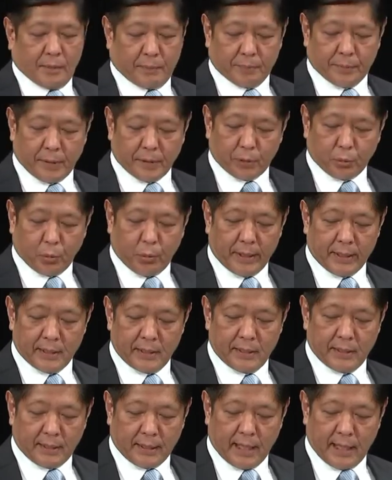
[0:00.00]
But
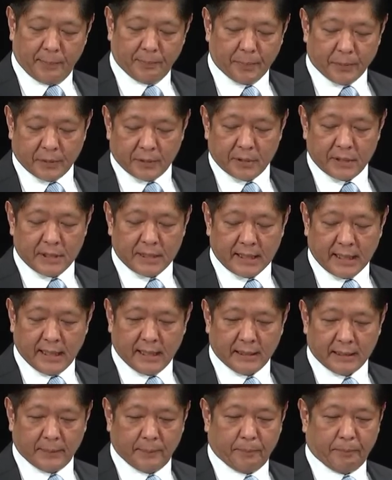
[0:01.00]
when it happens
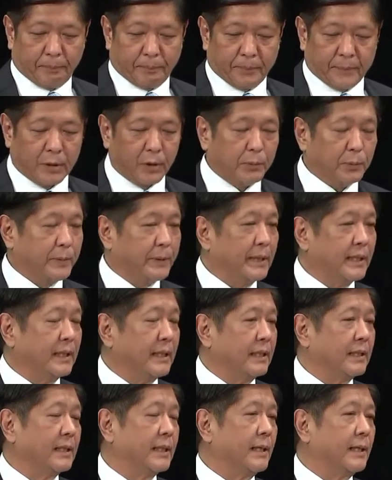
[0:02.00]
that,
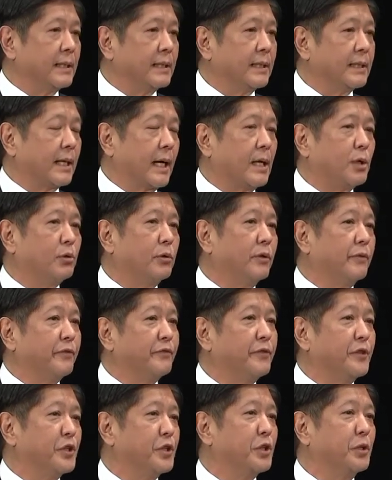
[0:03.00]
we, that our
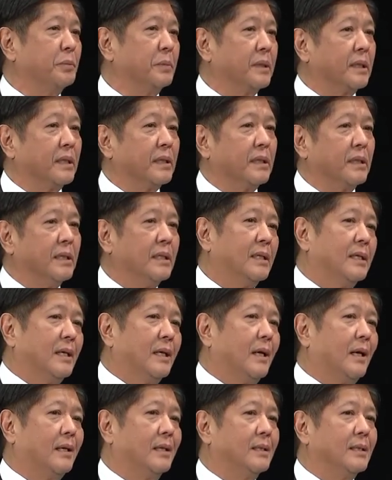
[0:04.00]
fishermen
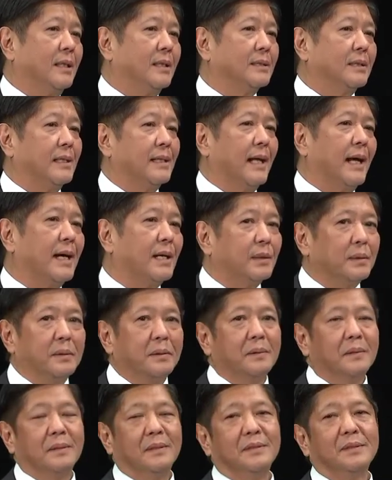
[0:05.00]
are not allowed
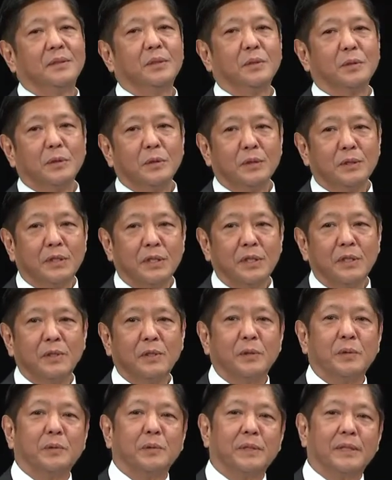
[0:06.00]
to
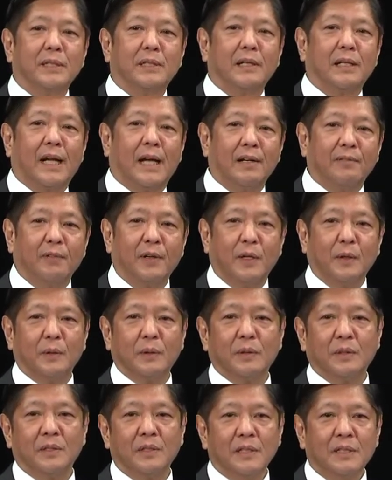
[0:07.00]
continue with their
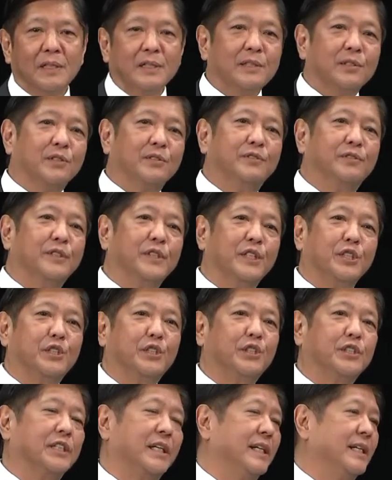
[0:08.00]
livelihood, to
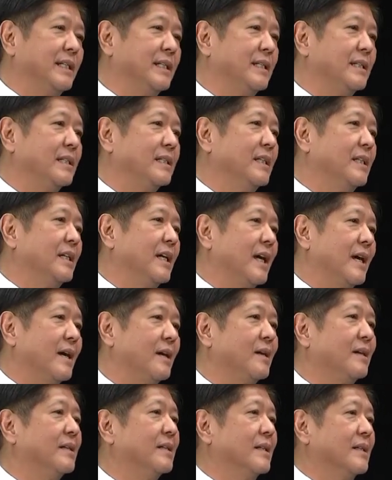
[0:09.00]
fish in
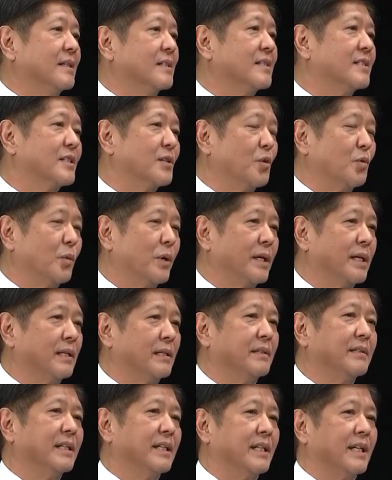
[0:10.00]
areas
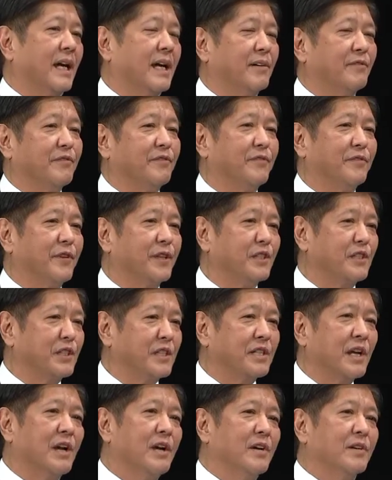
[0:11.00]
where they have
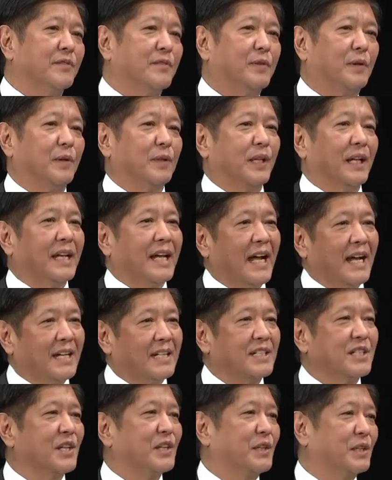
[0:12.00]
fished for the
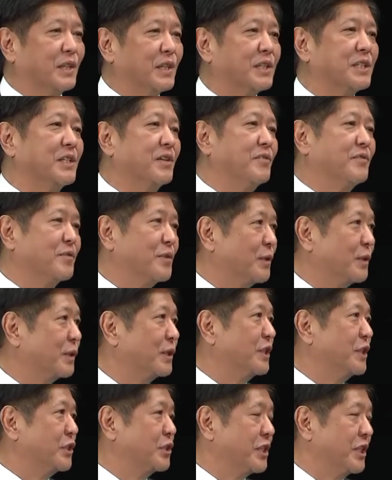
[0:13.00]
last 30,
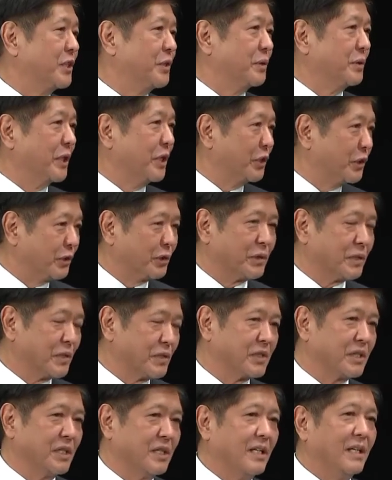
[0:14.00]
40
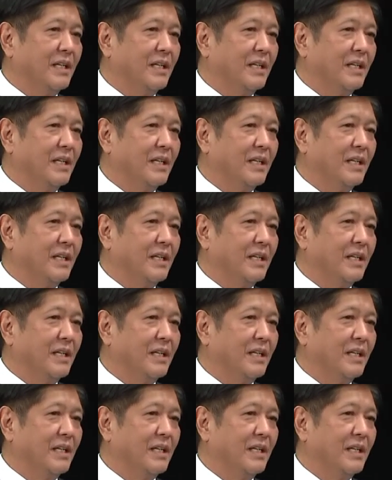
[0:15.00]
generations,